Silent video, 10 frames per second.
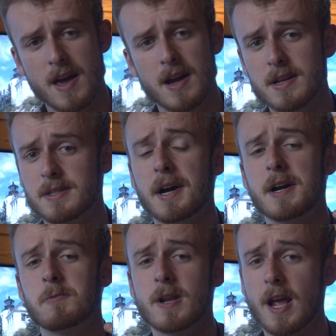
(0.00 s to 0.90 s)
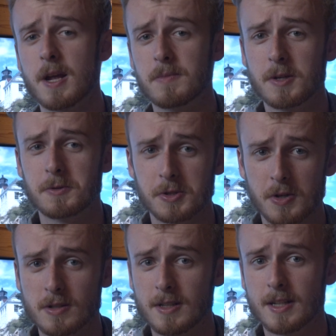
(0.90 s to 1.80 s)
in a time when A M D was
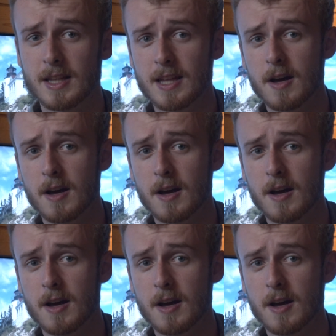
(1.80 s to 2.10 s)
struggling to